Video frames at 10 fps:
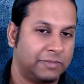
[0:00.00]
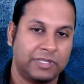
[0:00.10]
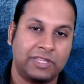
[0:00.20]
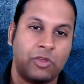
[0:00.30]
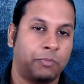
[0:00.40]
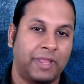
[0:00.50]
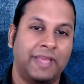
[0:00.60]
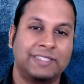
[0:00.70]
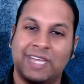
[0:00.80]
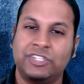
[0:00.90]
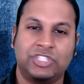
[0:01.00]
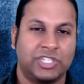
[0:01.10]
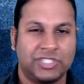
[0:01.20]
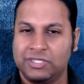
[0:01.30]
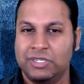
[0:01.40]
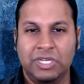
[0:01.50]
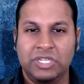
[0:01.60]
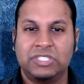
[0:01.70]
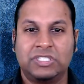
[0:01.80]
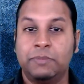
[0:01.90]
something that your players are just
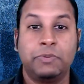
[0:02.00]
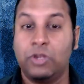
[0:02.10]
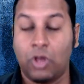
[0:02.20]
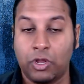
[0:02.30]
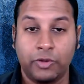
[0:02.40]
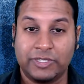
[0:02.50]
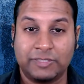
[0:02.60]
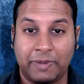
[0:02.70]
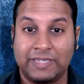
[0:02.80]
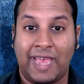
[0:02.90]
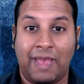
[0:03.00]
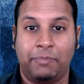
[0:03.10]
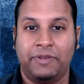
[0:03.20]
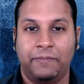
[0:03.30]
simply not going to expect to happen.